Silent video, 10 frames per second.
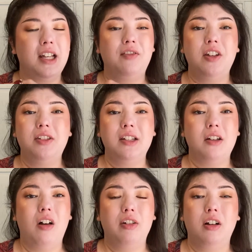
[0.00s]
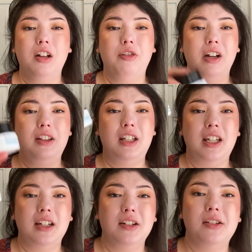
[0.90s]
I've used this off and on throughout the
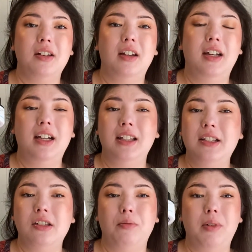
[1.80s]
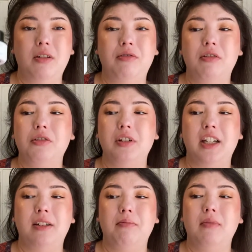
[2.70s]
years. This is a beautiful
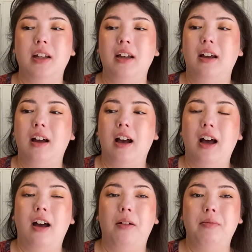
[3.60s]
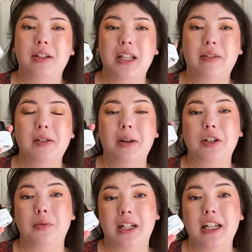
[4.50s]
cream. The set was about
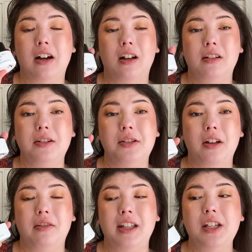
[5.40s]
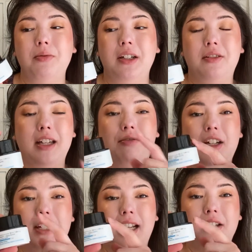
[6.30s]
$20, so this
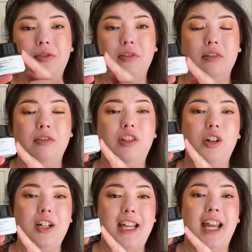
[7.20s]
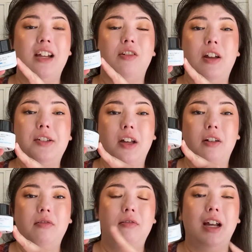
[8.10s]
retails for $38 on its
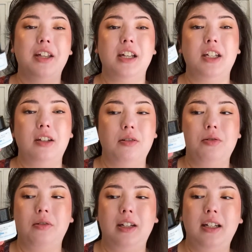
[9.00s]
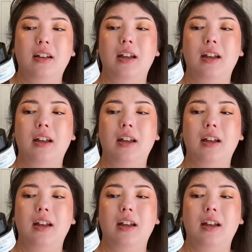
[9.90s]
own, I think, usually.